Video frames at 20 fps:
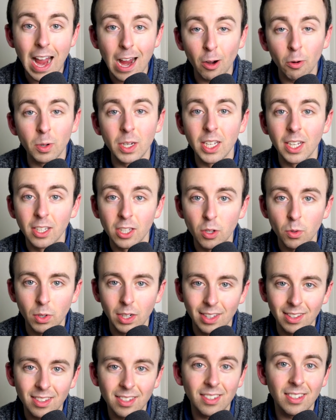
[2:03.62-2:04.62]
area
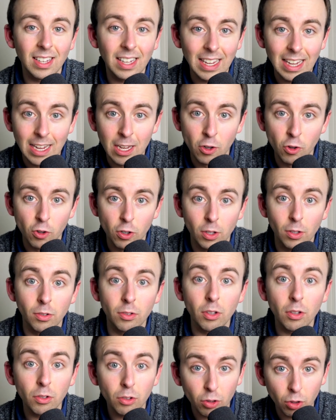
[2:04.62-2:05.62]
units
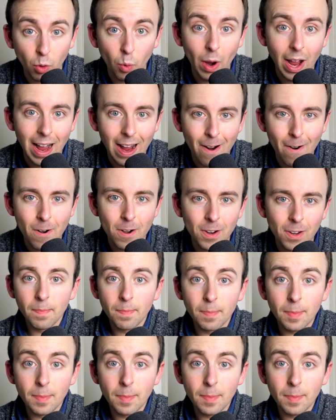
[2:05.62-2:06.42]
inches squared.